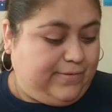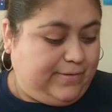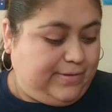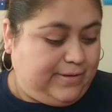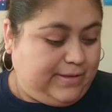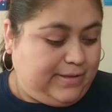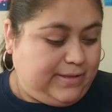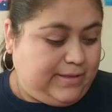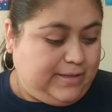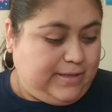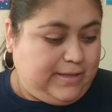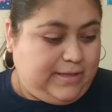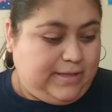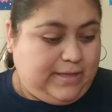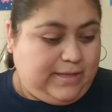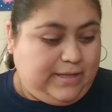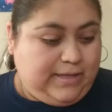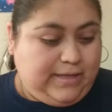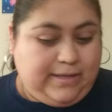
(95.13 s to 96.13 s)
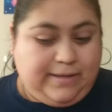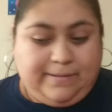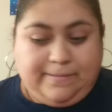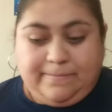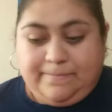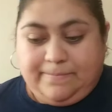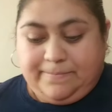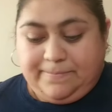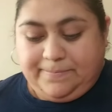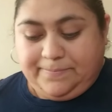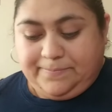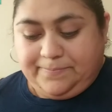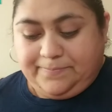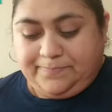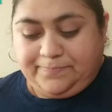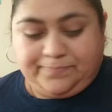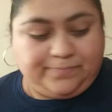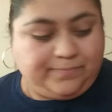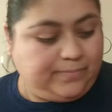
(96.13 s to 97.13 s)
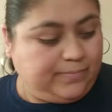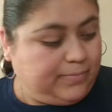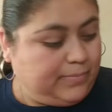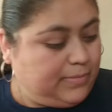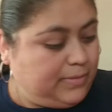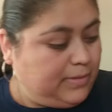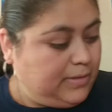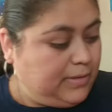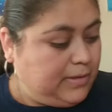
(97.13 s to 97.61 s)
No one is speaking in this clip.